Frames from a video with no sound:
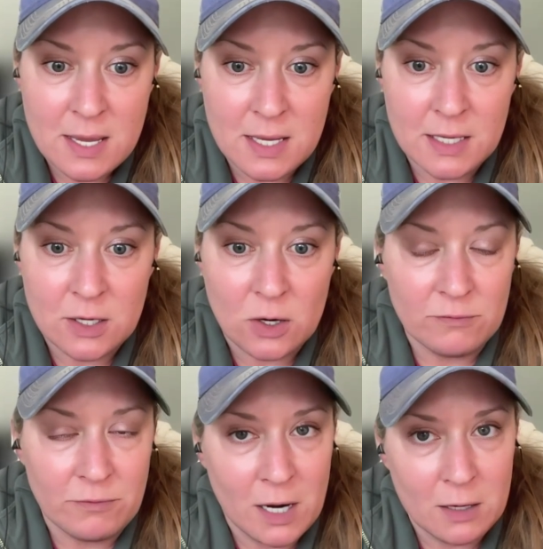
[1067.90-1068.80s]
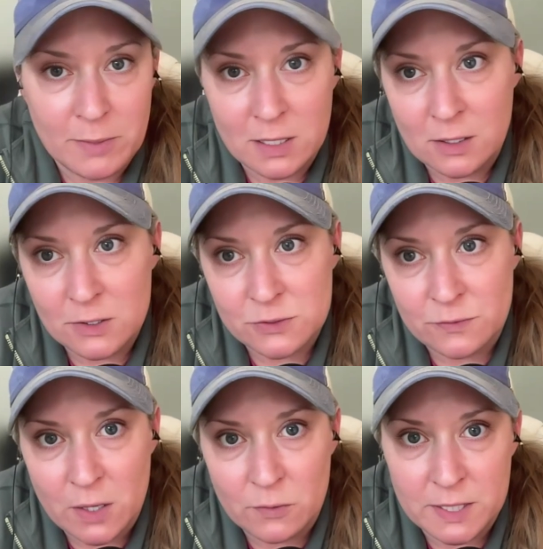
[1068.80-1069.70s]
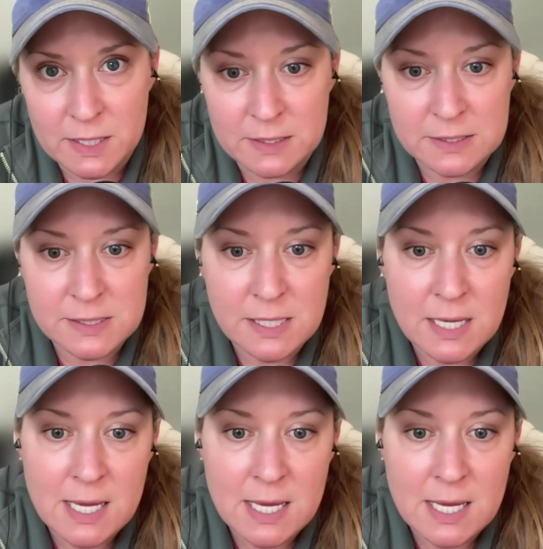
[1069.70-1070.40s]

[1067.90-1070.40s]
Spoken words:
in our environment, our surroundings,